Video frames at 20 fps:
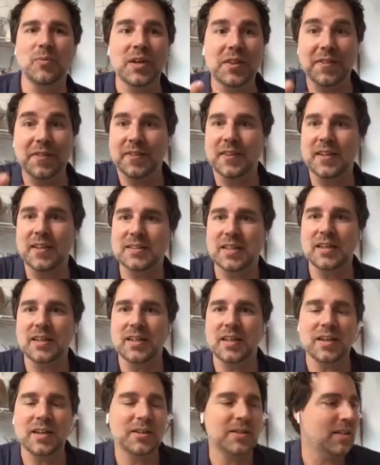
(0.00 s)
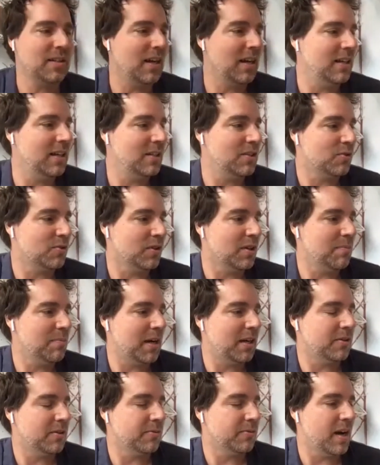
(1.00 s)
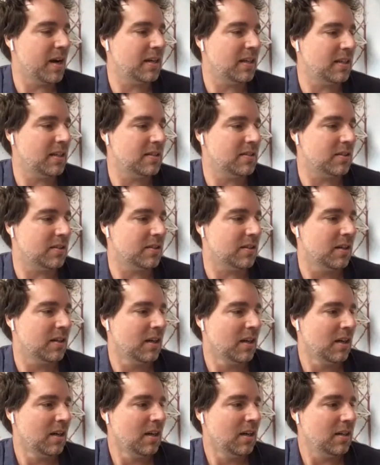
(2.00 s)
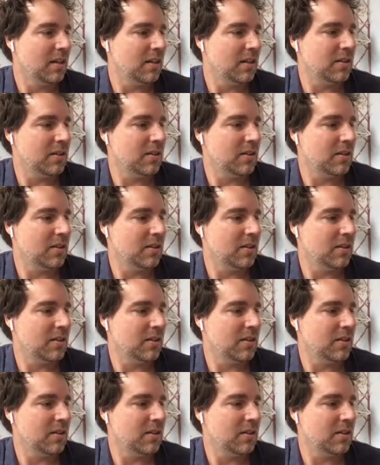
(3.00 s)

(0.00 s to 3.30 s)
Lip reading: And one of the things I enjoy about your writing is you're